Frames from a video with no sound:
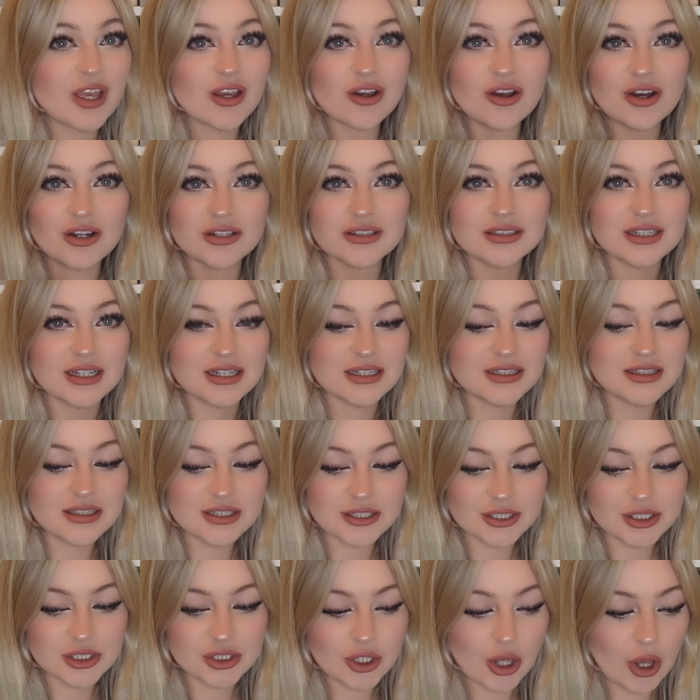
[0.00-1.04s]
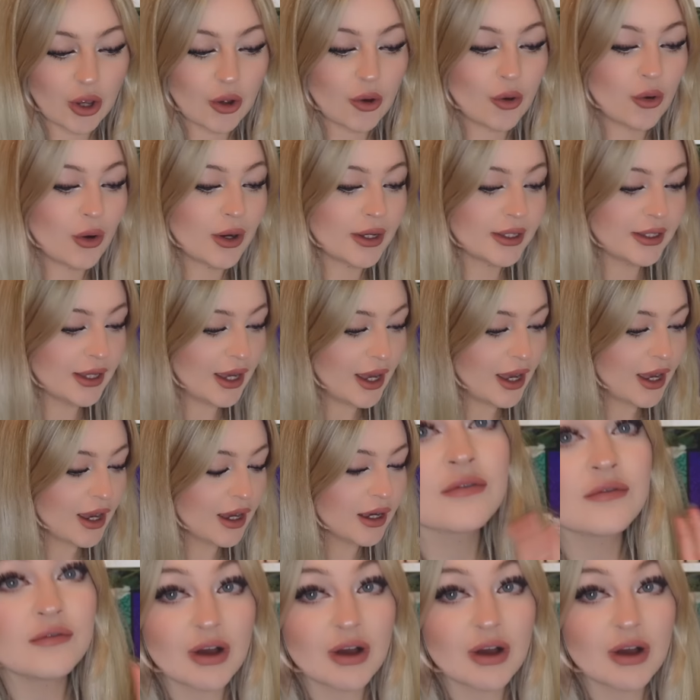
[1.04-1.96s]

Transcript: content so yeah